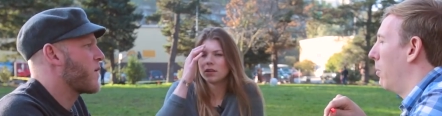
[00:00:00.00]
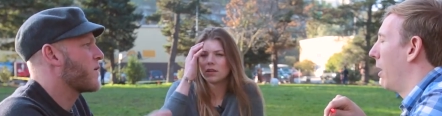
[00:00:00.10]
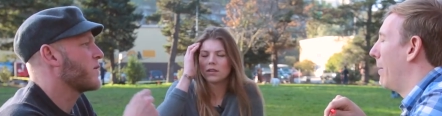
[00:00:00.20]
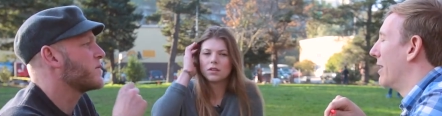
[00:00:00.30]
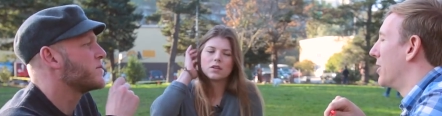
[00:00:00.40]

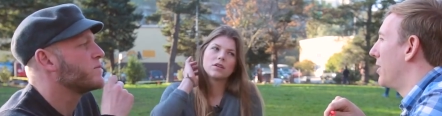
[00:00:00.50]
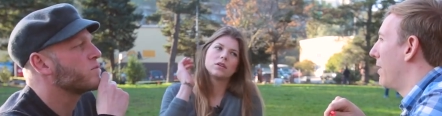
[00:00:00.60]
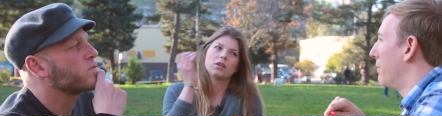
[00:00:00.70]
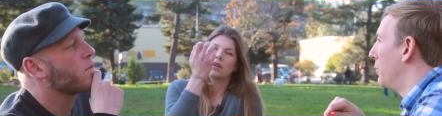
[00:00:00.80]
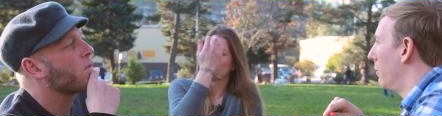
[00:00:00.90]
Speaker 1: What about
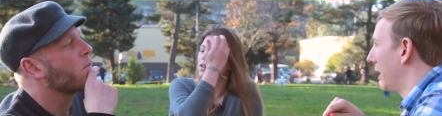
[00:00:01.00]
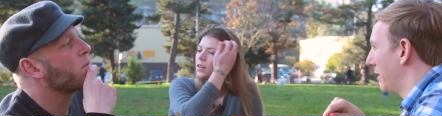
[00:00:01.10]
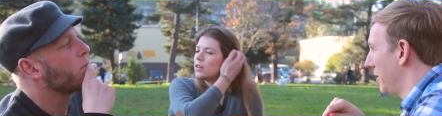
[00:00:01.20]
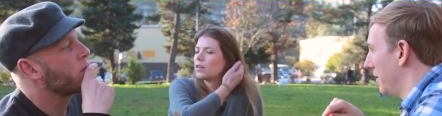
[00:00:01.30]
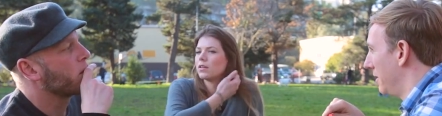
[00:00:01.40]
soft
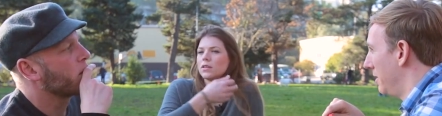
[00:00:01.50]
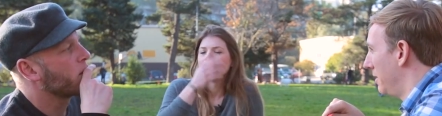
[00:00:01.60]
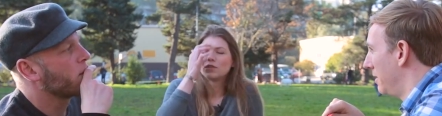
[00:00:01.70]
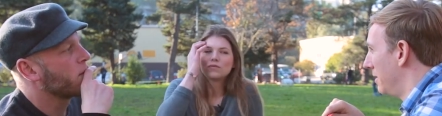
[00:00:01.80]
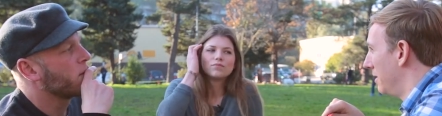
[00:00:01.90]
drinks?
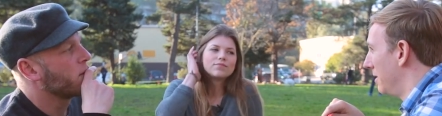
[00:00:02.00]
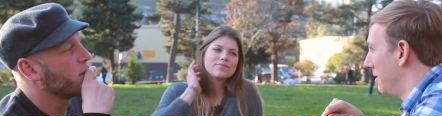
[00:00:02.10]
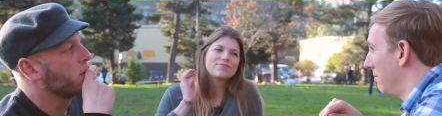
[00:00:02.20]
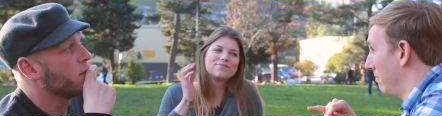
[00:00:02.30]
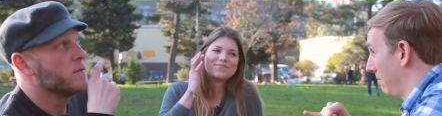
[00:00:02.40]

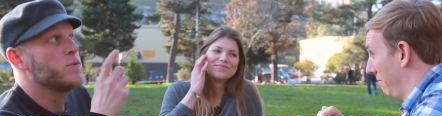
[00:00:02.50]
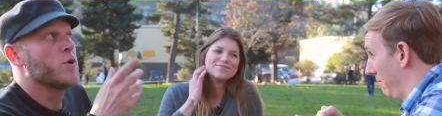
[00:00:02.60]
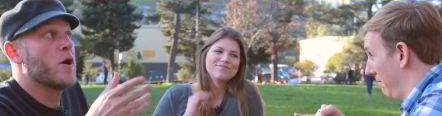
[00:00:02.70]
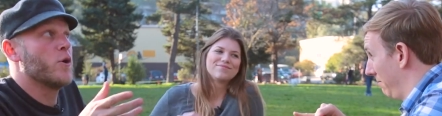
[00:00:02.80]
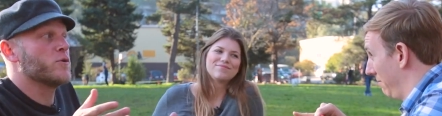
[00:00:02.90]

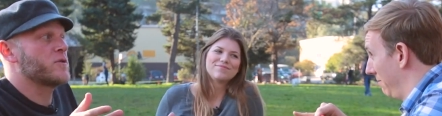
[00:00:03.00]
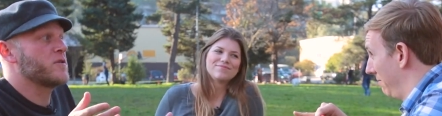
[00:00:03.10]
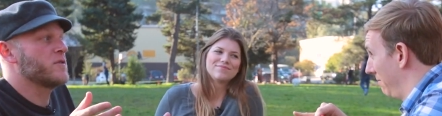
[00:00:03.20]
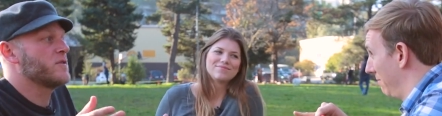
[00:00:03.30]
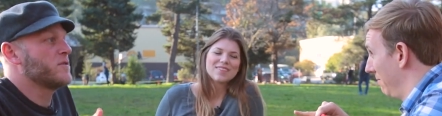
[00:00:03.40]
Who
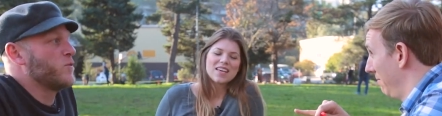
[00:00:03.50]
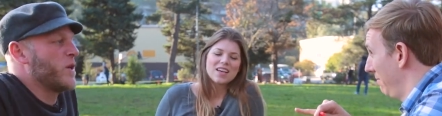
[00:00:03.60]
knows? We,